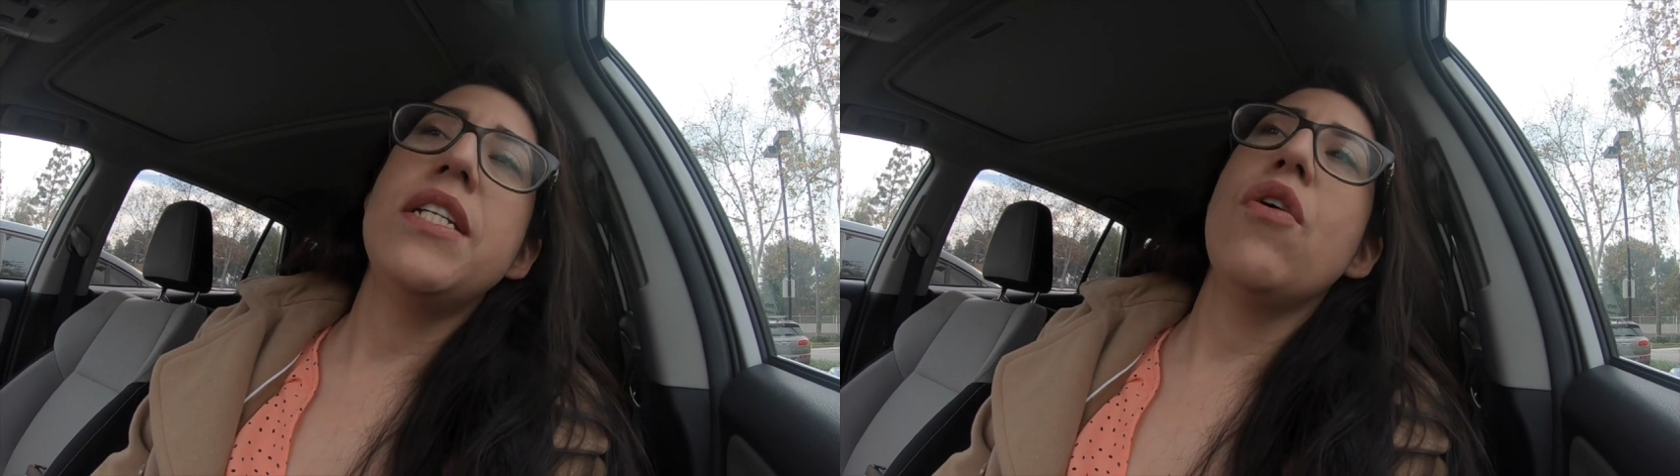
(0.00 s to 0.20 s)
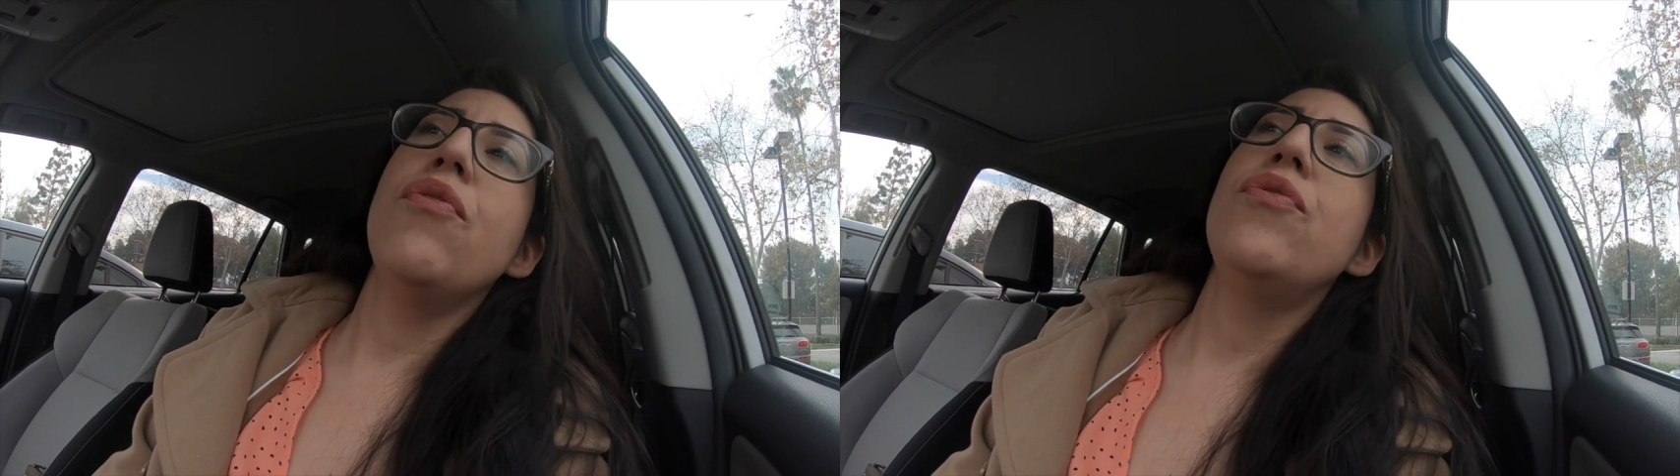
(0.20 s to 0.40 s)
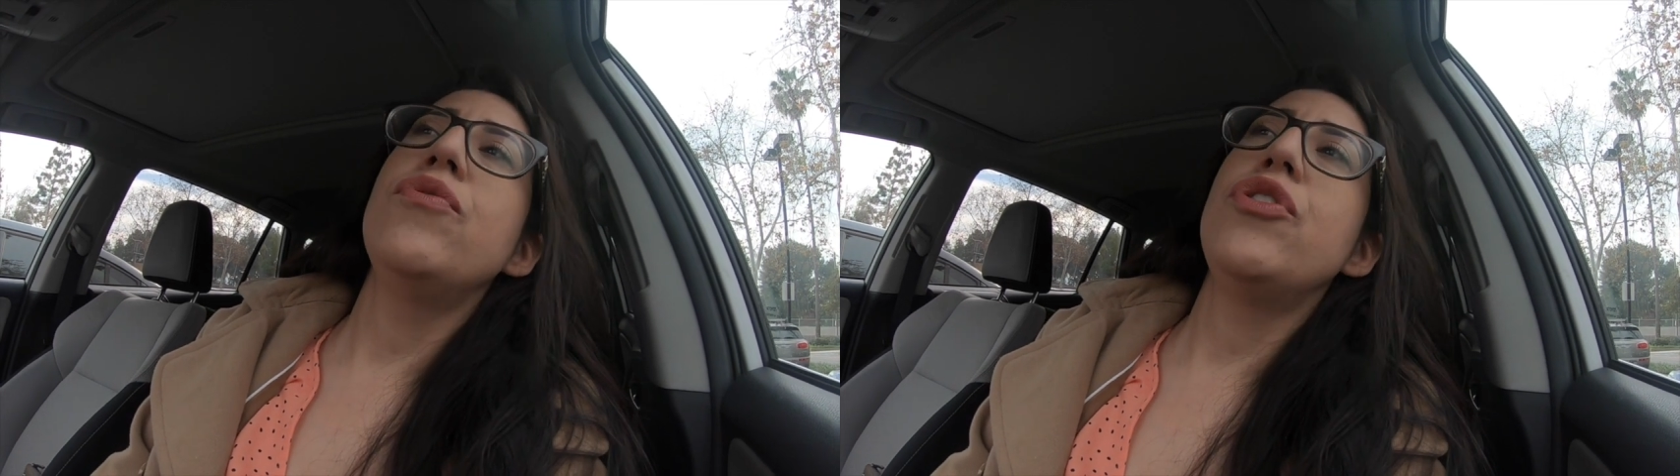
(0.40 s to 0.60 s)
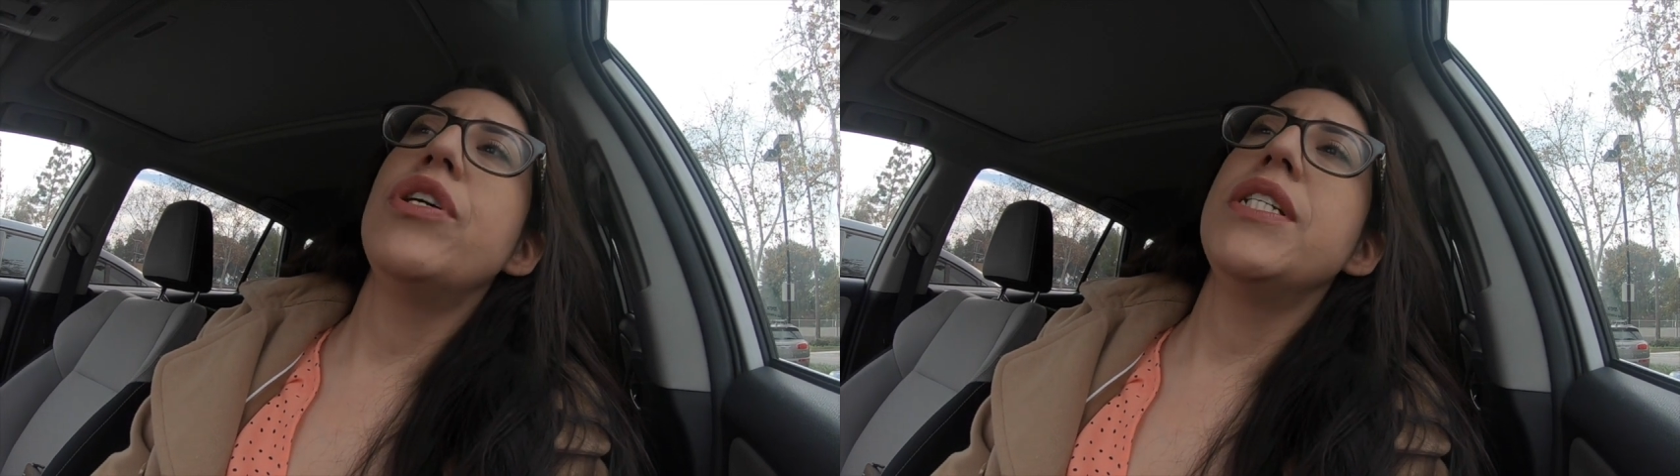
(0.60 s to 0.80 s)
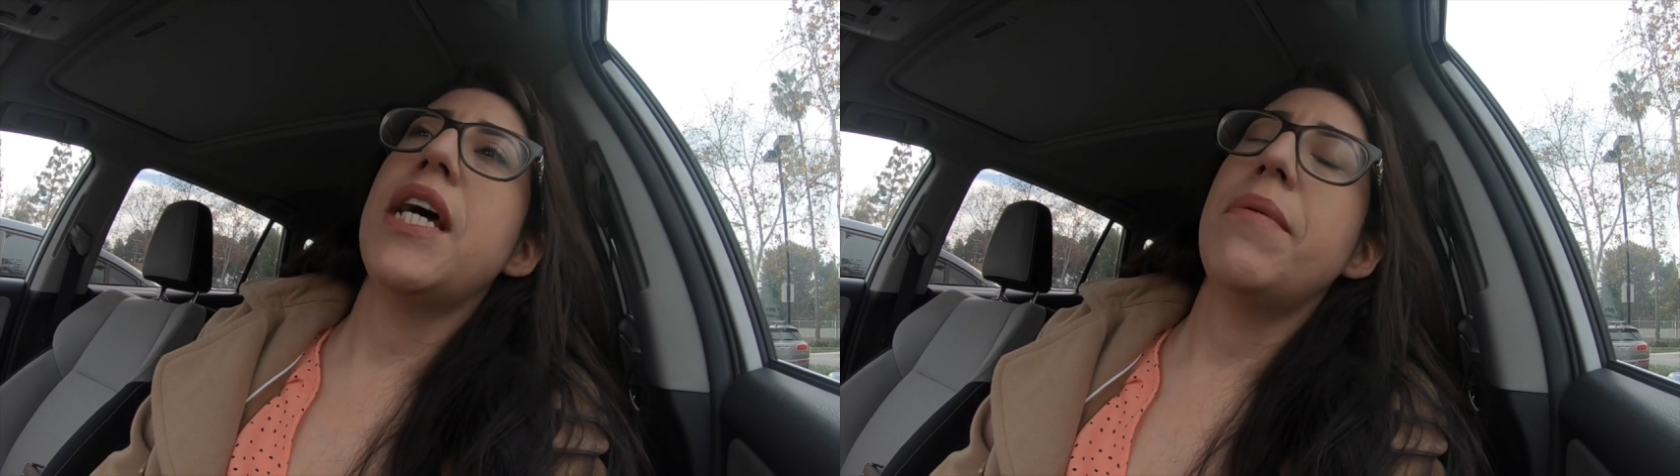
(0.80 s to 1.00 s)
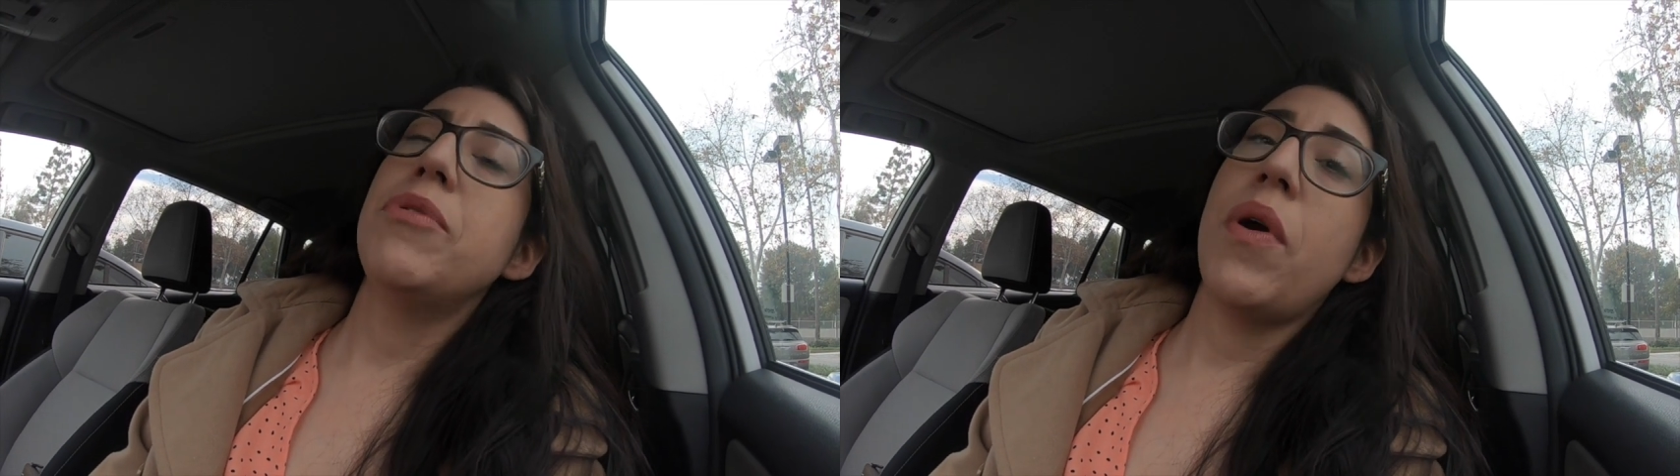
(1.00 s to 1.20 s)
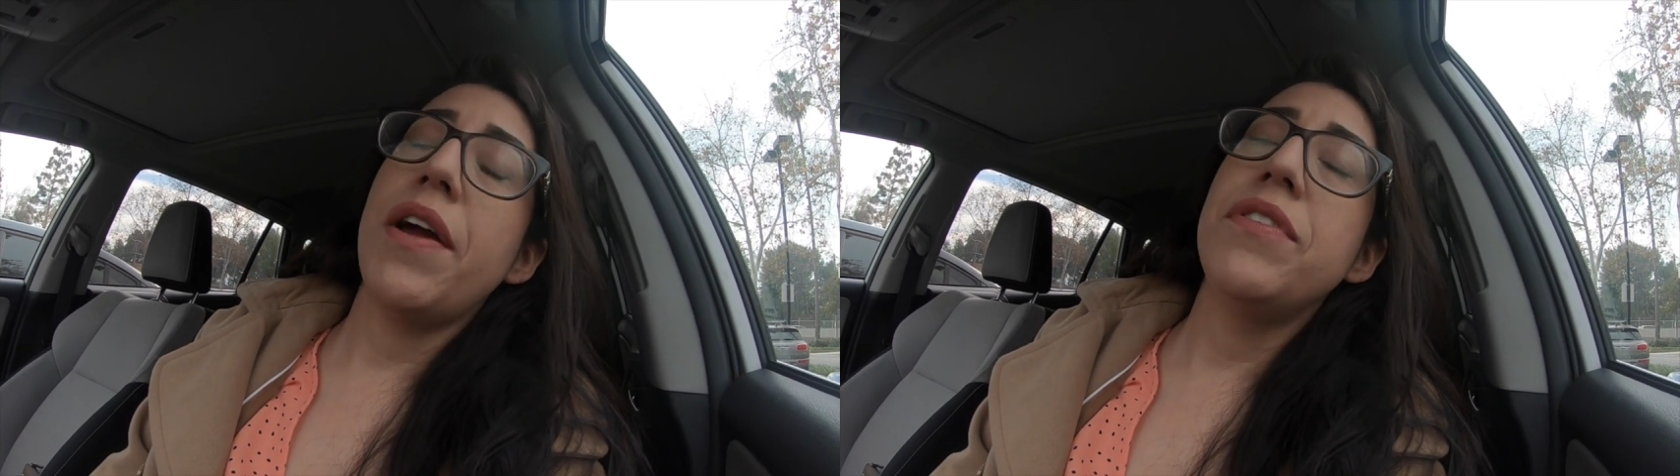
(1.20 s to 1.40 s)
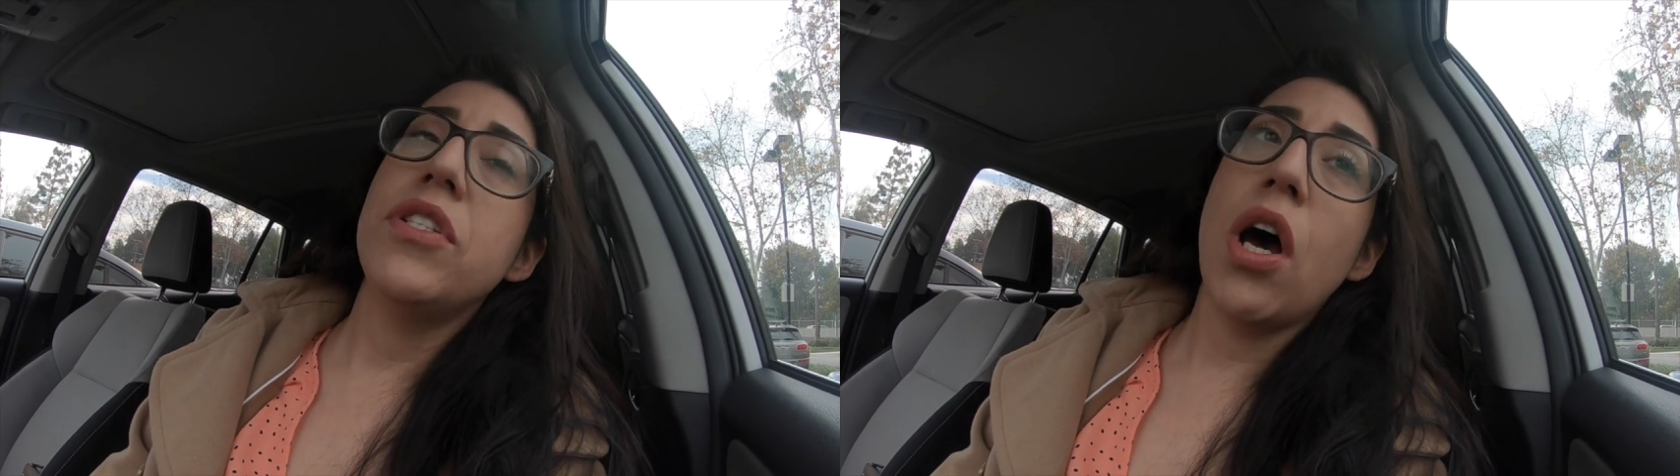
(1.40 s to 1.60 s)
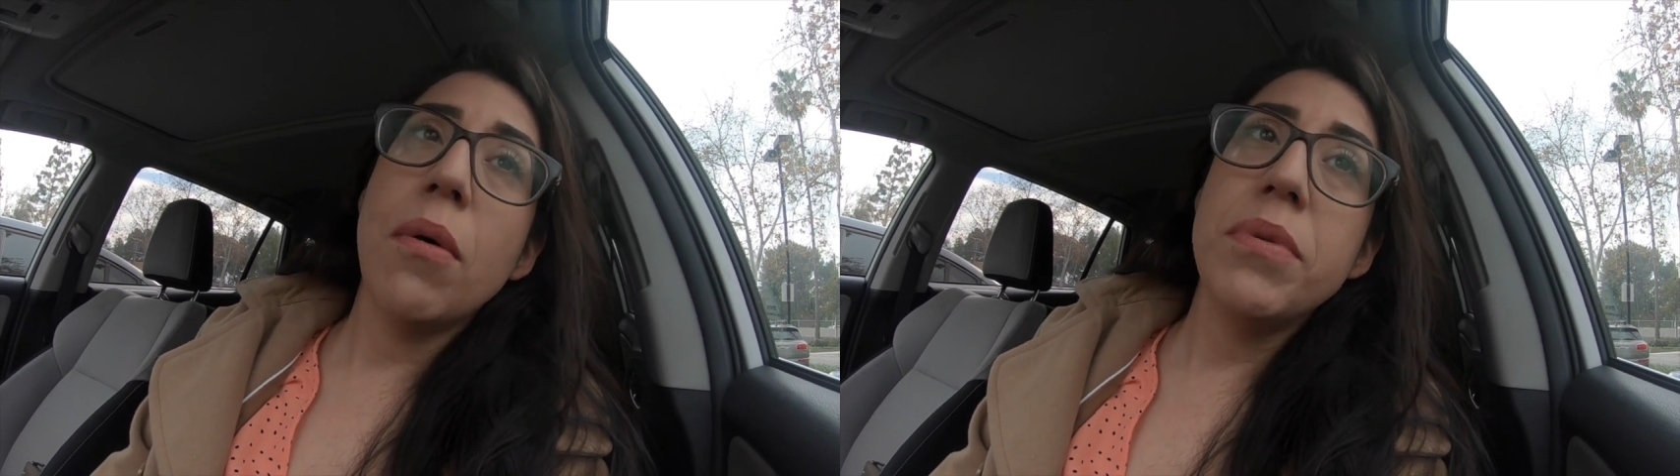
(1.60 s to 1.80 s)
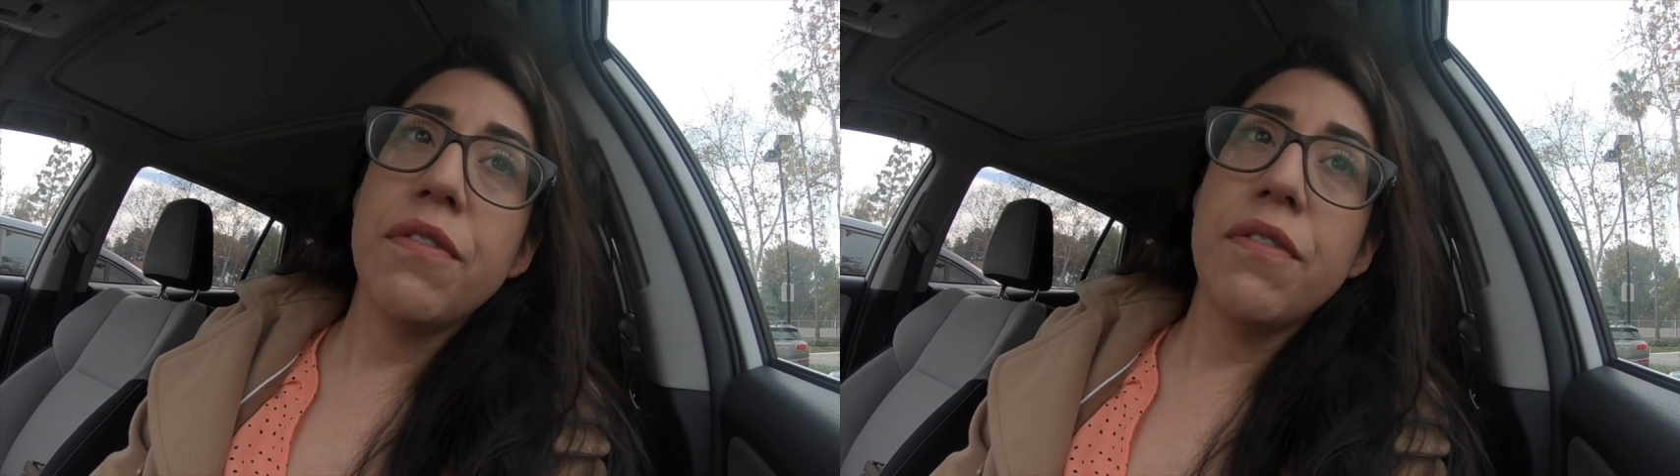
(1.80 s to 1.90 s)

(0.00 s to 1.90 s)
go through certain times where I've stopped